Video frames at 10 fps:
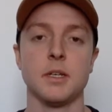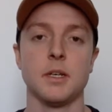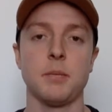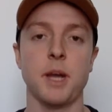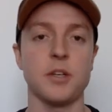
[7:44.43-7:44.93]

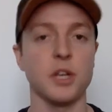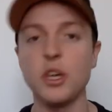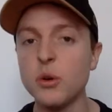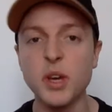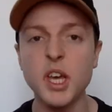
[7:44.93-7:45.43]
Patrick
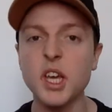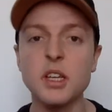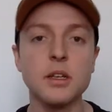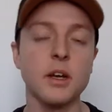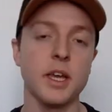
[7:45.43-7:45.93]

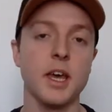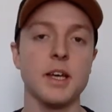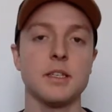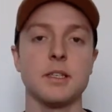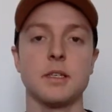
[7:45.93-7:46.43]
Ewing, I
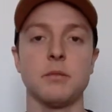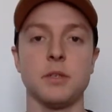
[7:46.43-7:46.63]
guess,